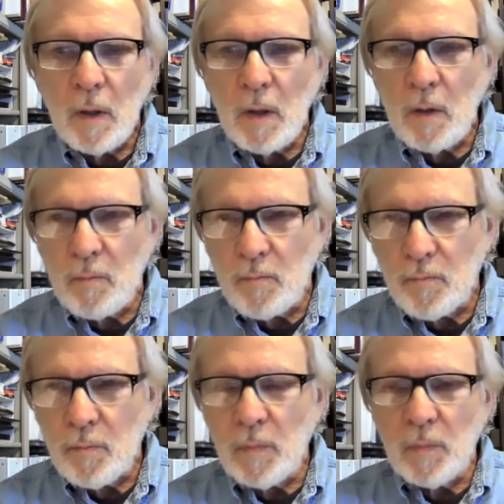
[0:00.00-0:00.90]
um,
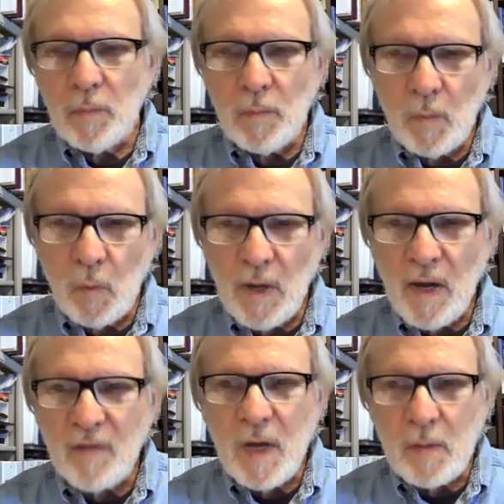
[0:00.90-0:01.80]
we
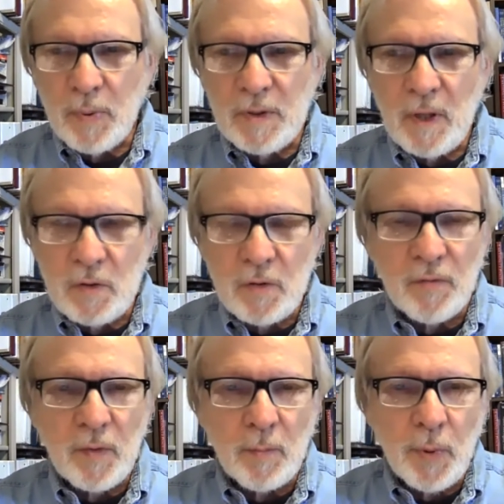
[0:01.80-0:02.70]
have that potential
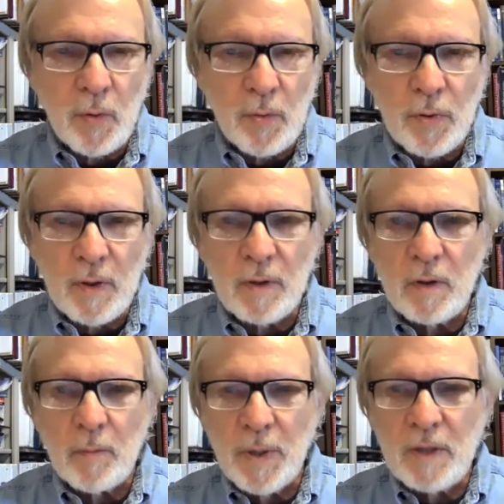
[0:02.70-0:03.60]
for both, and
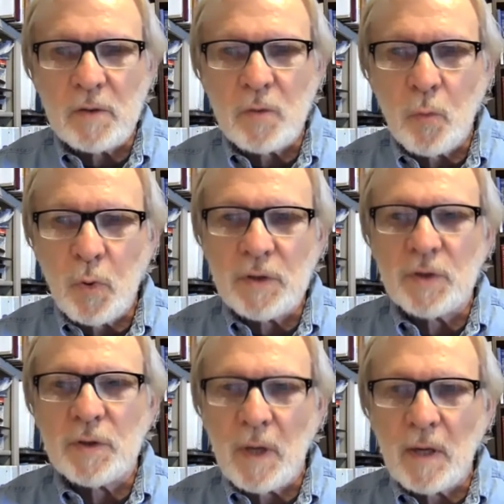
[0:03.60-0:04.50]
it depends which
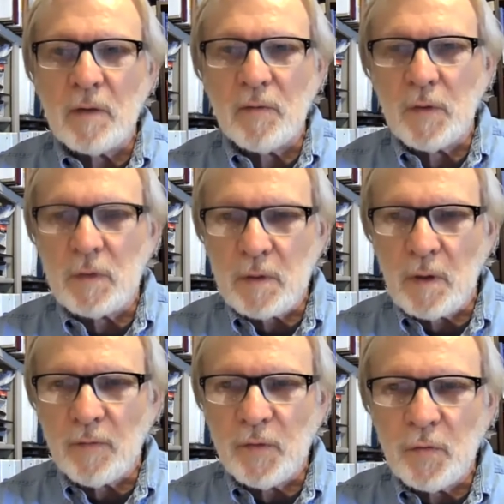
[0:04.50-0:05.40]
side of
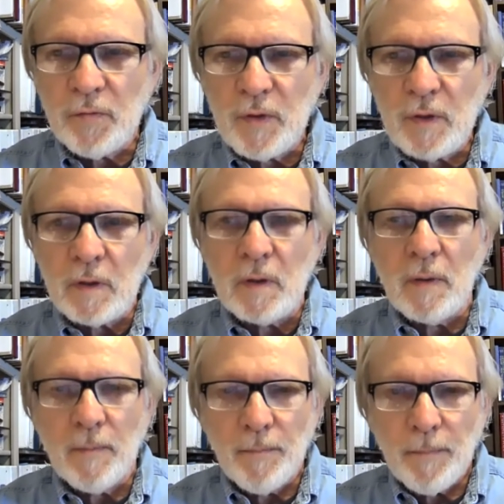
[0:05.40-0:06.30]
yourself you feed,
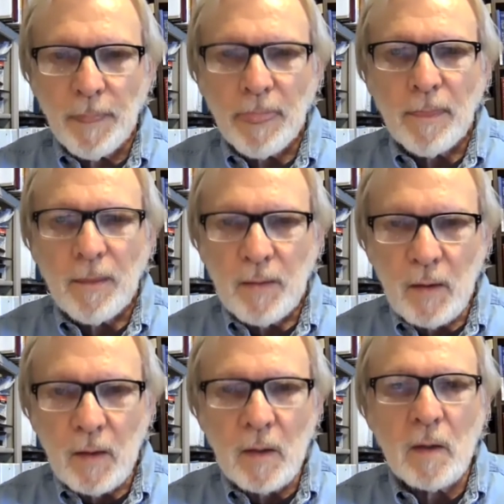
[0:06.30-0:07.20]

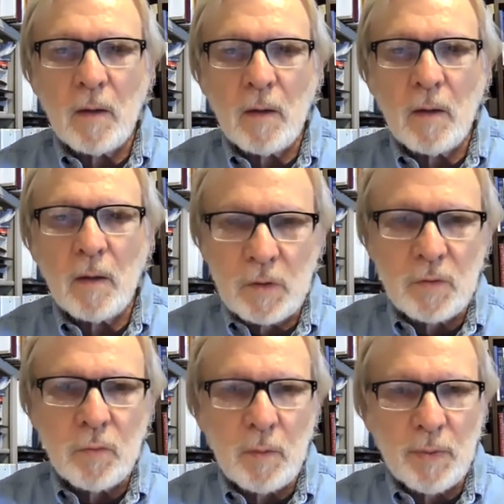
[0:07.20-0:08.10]
uh, which
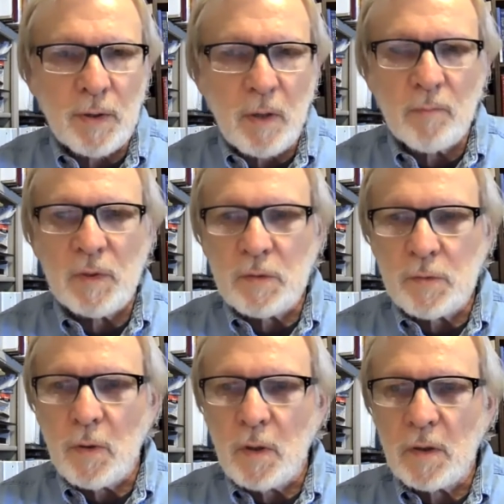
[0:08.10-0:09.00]
will become the
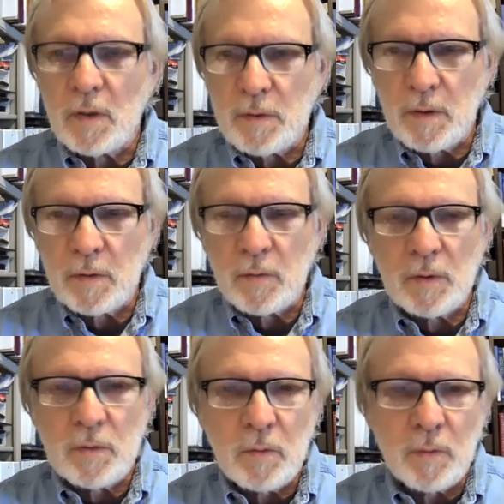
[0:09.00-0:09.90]
strongest and
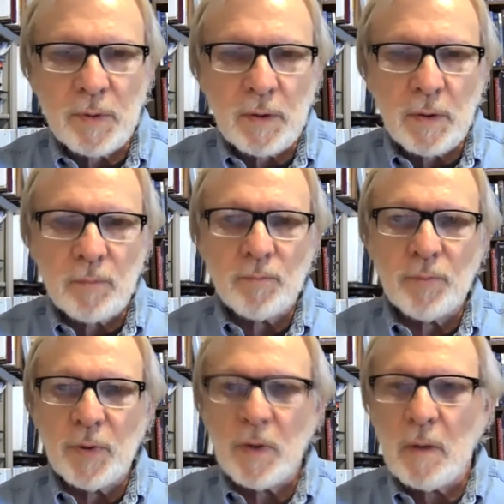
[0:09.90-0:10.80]
which will become
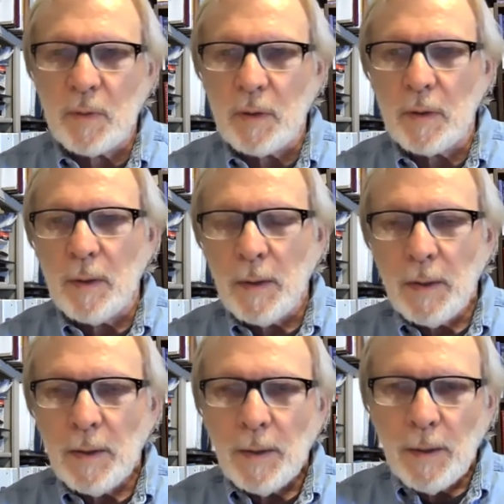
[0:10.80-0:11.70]
predominant.
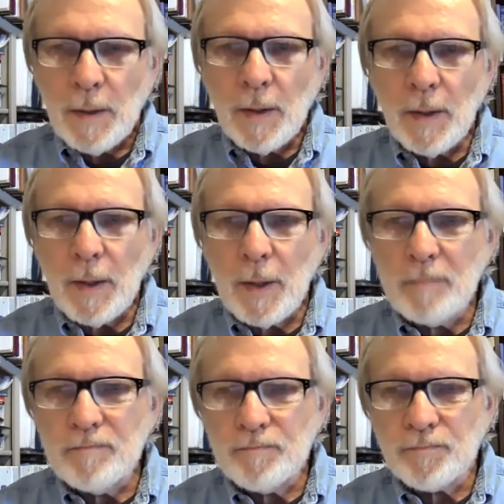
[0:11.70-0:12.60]
Um,
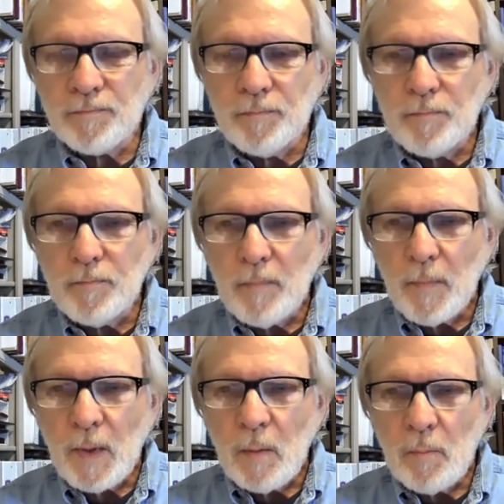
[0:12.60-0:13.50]

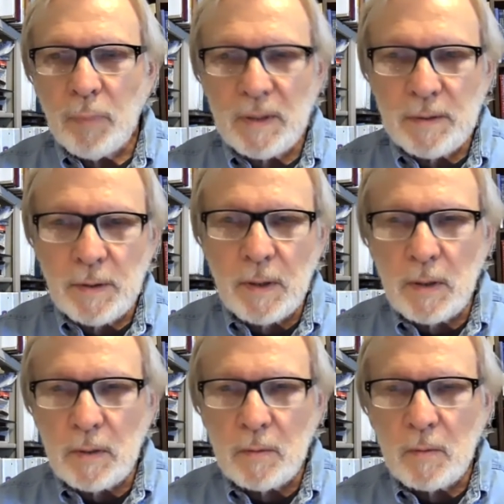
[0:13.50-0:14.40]
but uh,